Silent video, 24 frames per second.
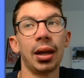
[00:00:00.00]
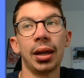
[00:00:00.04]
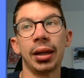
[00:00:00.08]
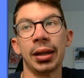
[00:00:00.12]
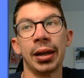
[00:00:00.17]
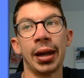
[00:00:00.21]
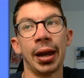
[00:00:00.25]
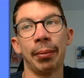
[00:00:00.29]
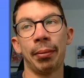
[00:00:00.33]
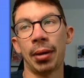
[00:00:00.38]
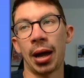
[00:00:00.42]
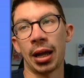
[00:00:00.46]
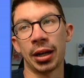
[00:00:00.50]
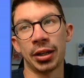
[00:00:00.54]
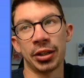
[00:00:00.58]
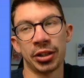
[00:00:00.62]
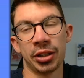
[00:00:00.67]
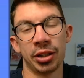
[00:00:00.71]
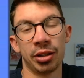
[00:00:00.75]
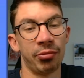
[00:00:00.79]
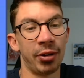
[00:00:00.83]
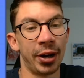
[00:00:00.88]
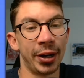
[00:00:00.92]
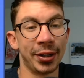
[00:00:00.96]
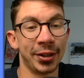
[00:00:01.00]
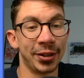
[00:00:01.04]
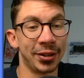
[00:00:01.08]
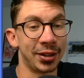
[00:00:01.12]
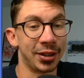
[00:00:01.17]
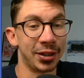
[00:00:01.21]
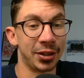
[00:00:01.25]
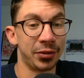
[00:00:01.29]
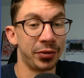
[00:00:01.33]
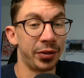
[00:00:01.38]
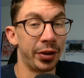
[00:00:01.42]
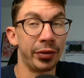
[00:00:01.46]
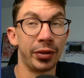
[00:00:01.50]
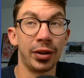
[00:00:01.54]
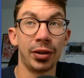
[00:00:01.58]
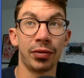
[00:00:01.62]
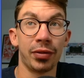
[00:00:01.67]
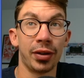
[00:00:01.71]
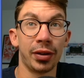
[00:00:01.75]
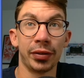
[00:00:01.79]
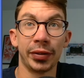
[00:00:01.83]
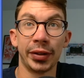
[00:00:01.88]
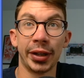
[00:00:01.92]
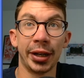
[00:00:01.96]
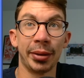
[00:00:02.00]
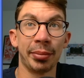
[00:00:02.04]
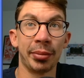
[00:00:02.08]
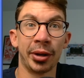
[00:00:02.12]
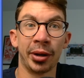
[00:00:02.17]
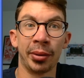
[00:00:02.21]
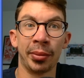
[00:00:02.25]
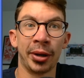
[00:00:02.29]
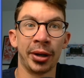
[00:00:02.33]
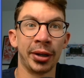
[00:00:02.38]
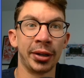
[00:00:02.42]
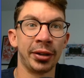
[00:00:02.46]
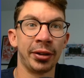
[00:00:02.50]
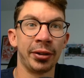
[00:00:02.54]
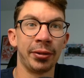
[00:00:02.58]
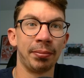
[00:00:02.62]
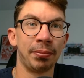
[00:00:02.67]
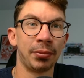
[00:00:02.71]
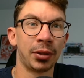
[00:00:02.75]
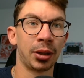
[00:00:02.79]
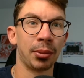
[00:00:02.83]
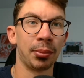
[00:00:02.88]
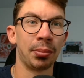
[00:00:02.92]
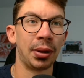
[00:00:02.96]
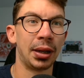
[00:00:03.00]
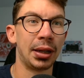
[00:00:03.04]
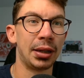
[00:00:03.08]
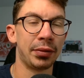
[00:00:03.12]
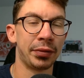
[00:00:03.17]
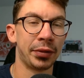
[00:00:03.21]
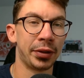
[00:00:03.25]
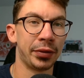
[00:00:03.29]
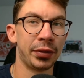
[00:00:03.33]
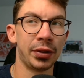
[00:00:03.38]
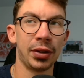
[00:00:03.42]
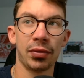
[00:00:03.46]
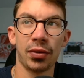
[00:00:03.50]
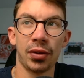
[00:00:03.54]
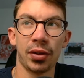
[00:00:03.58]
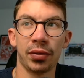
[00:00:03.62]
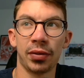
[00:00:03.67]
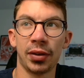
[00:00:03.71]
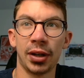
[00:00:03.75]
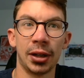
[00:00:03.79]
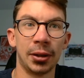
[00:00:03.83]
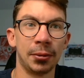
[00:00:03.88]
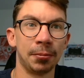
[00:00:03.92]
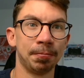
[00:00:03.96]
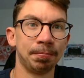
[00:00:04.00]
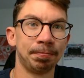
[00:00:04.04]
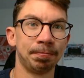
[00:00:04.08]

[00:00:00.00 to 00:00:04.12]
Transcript: Yeah, Anderson and Reinders is 50-50 in my mind complete 50-50.